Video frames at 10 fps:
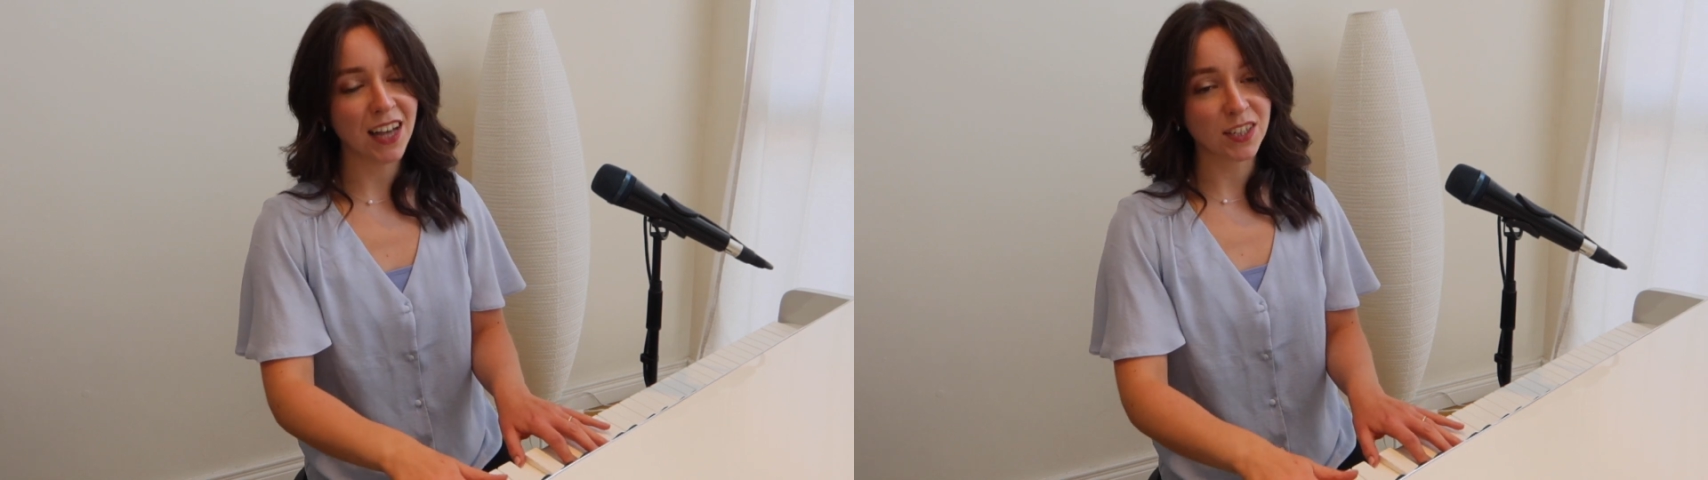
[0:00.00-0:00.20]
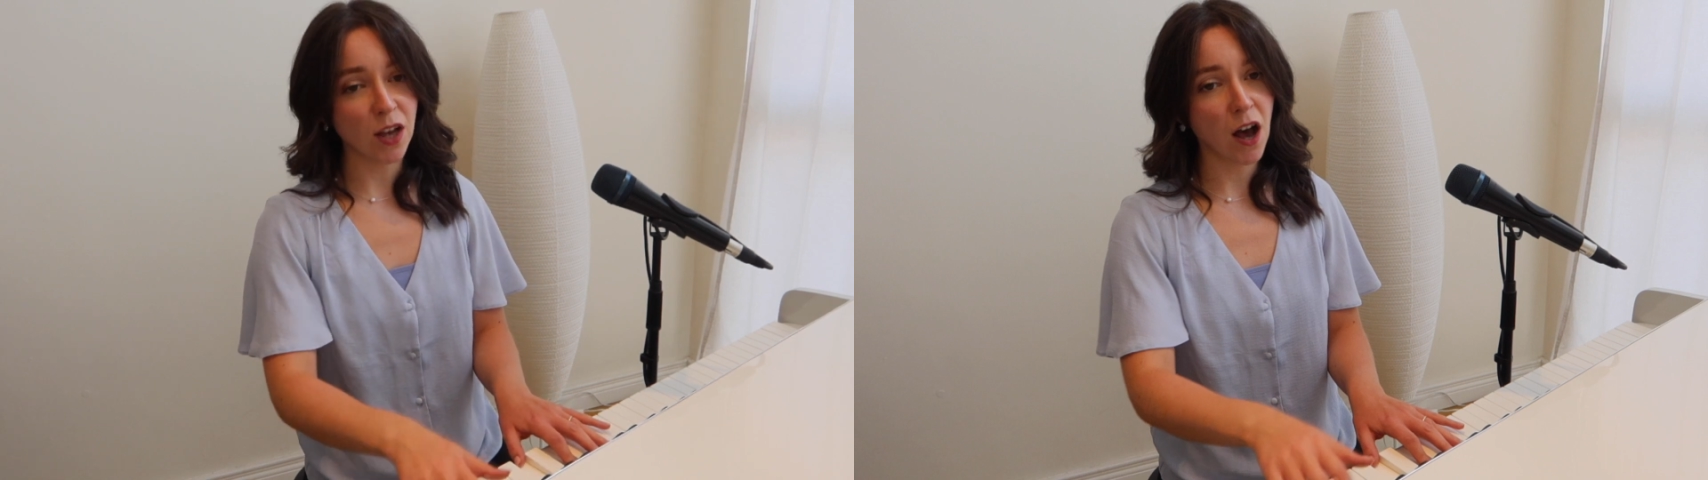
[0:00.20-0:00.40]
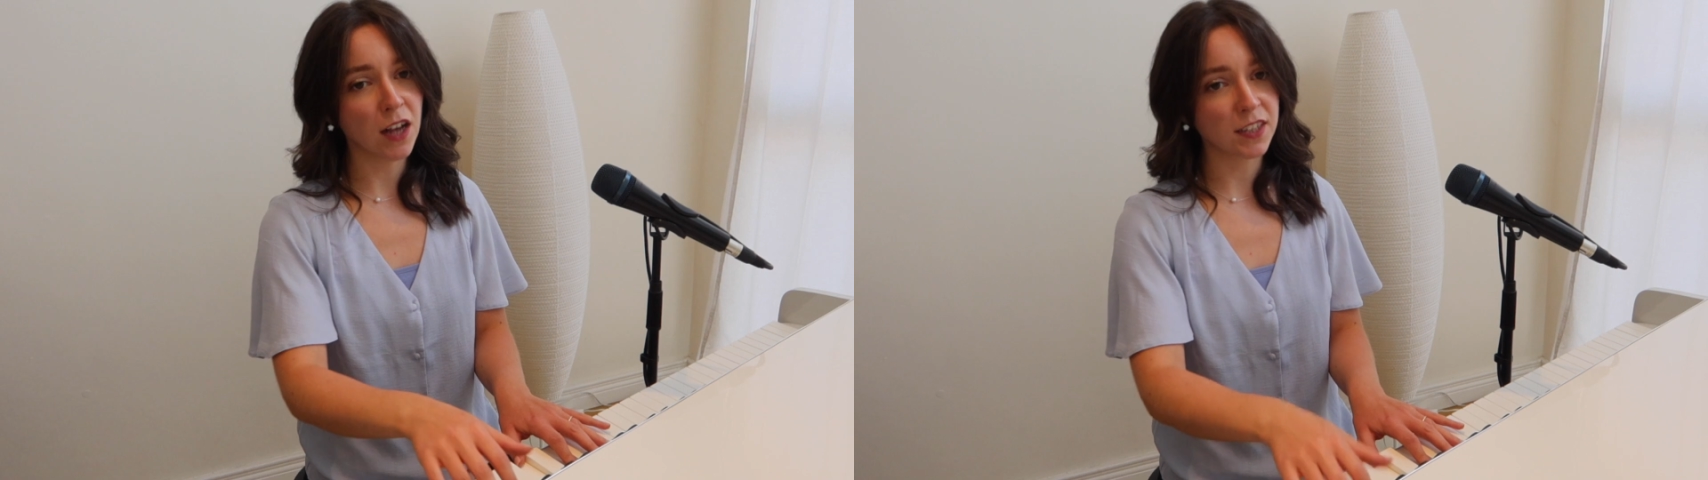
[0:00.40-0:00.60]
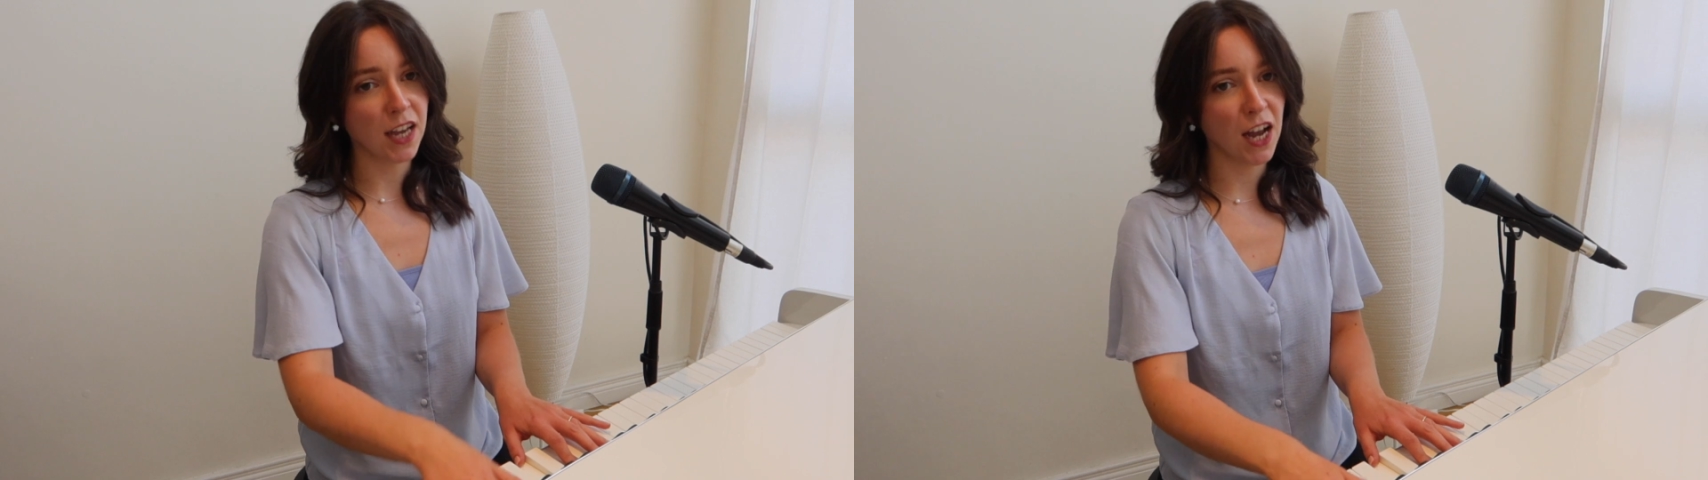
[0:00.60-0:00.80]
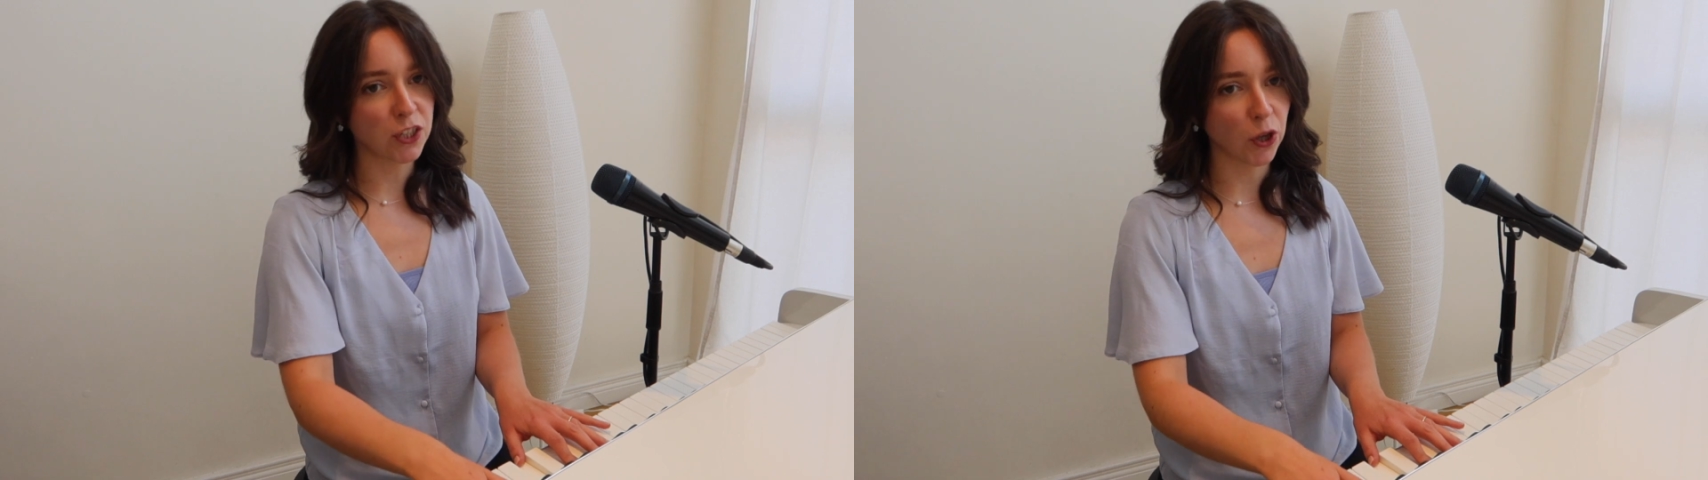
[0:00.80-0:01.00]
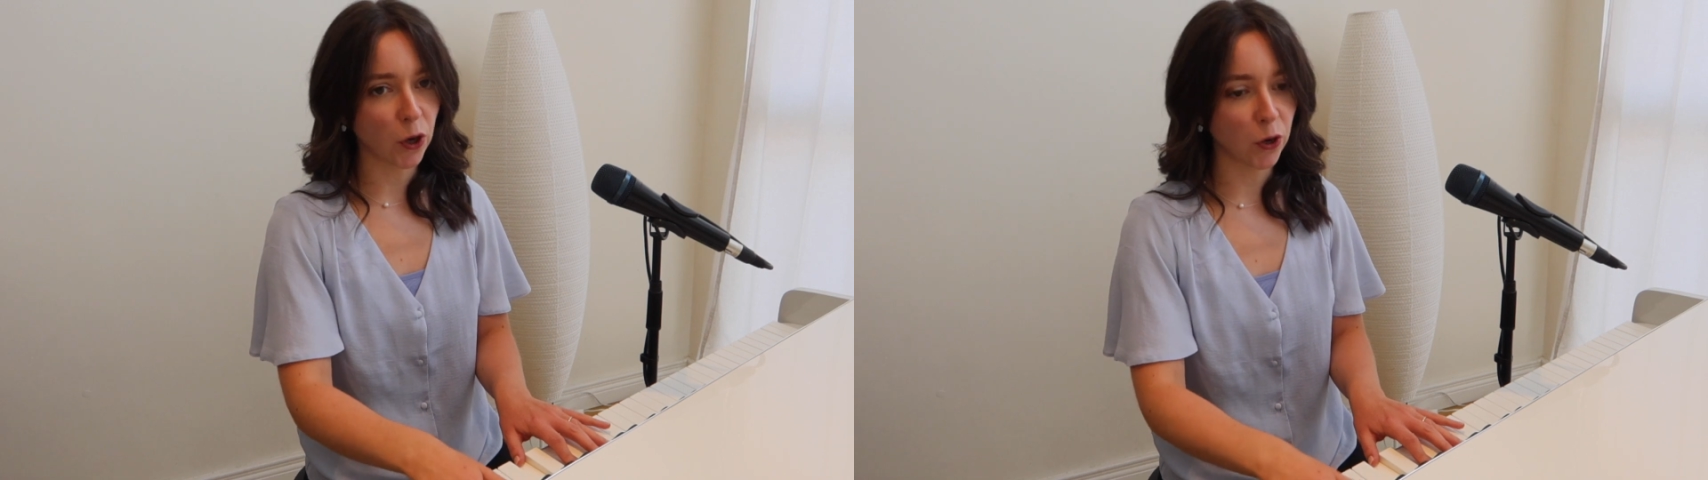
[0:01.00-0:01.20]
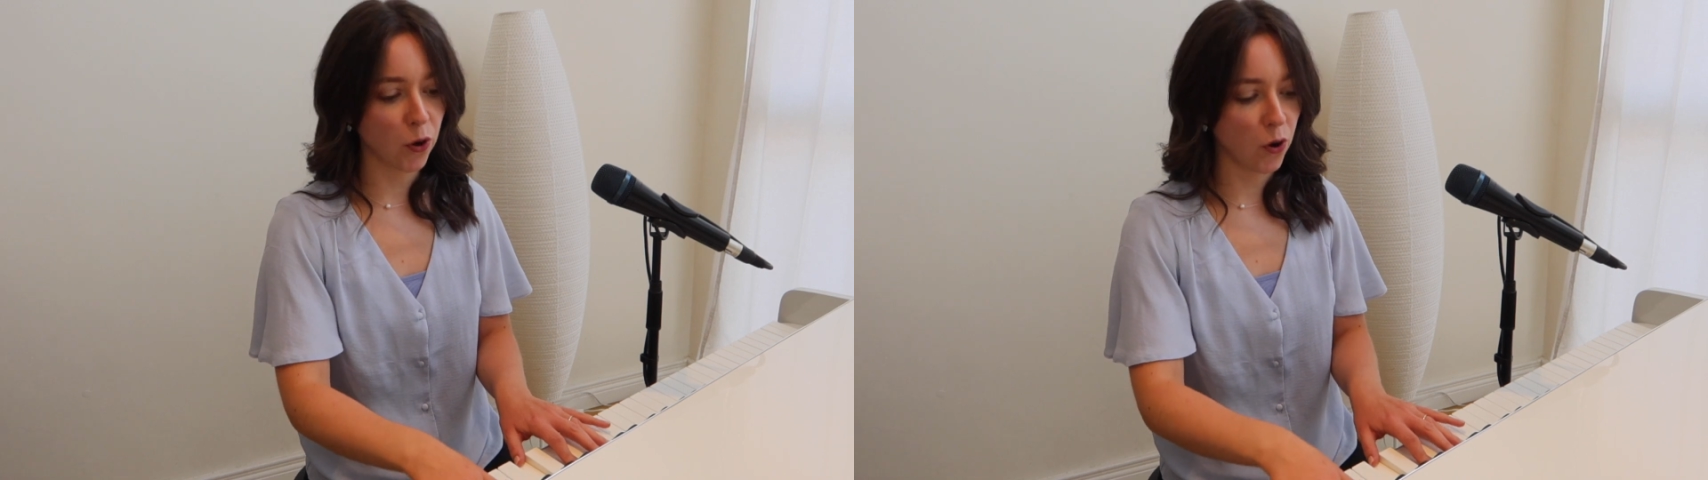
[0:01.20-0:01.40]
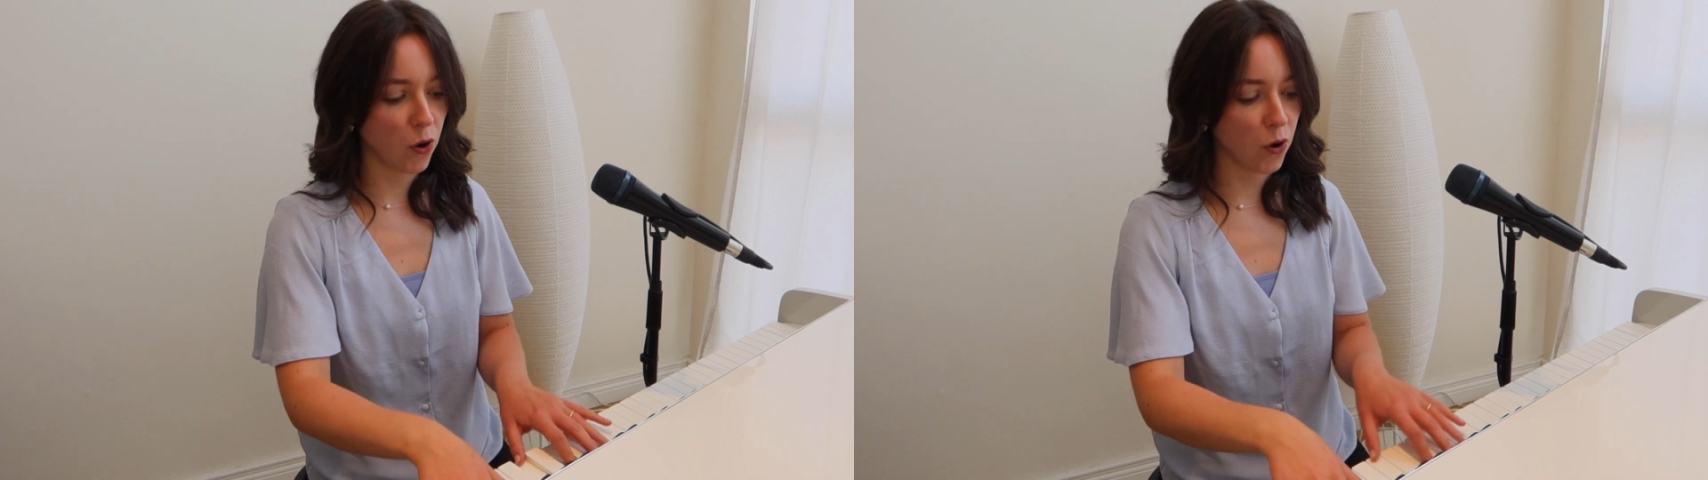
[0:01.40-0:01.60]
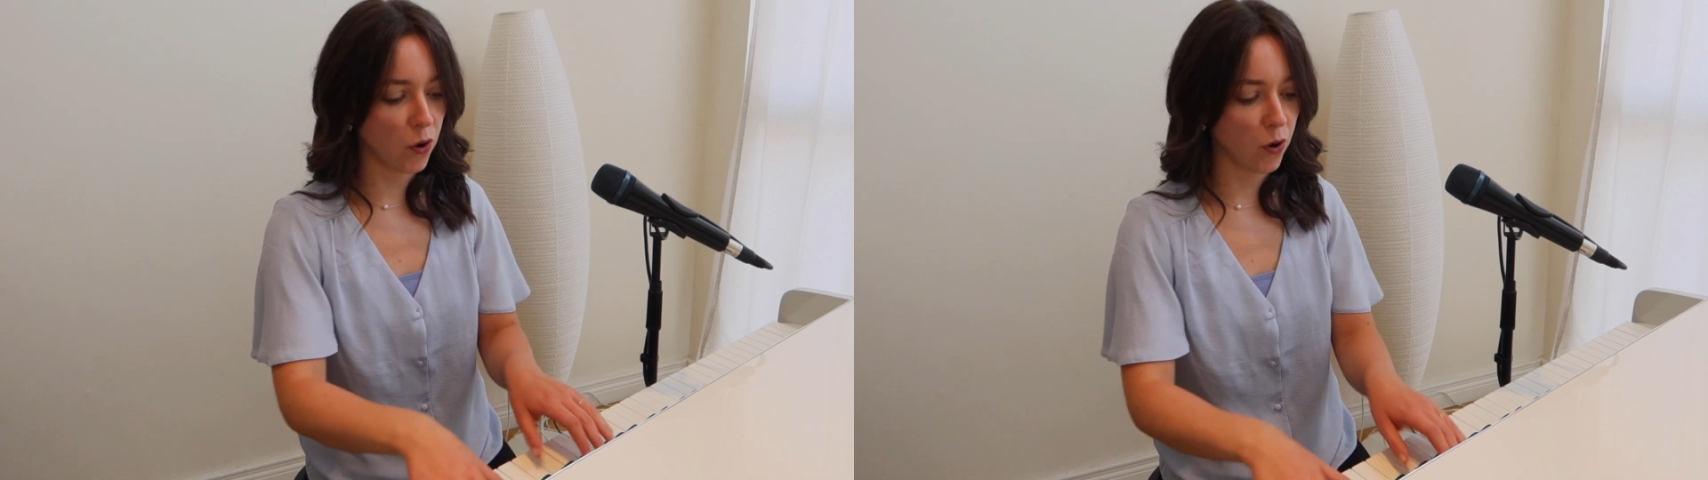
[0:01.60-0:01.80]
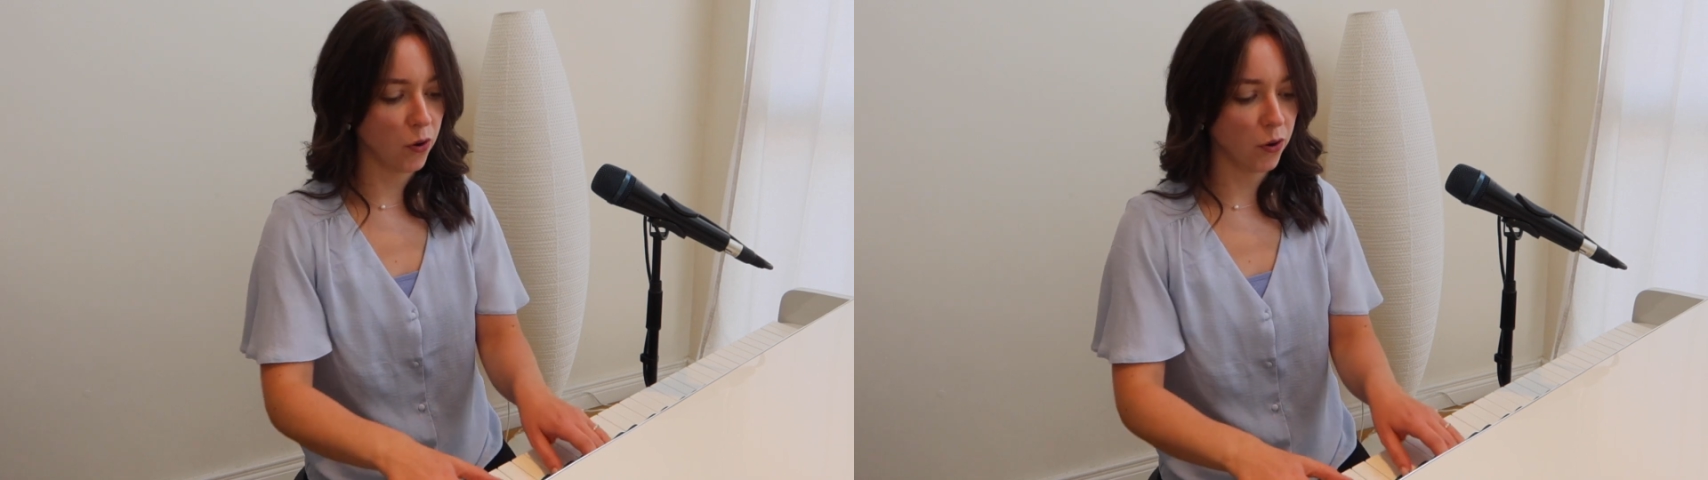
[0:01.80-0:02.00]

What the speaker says: sausage roll.